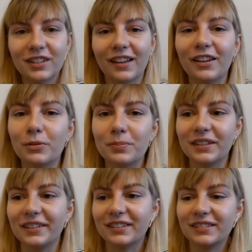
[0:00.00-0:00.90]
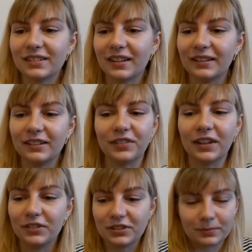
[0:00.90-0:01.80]
I hope this kind of gave
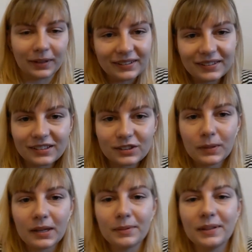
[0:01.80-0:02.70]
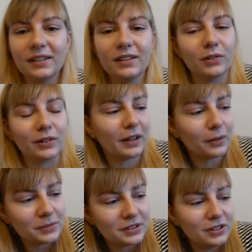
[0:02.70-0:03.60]
you some ideas maybe, or
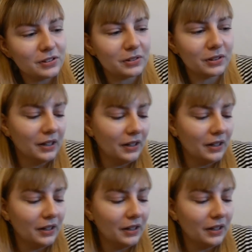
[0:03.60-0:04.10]
helped you,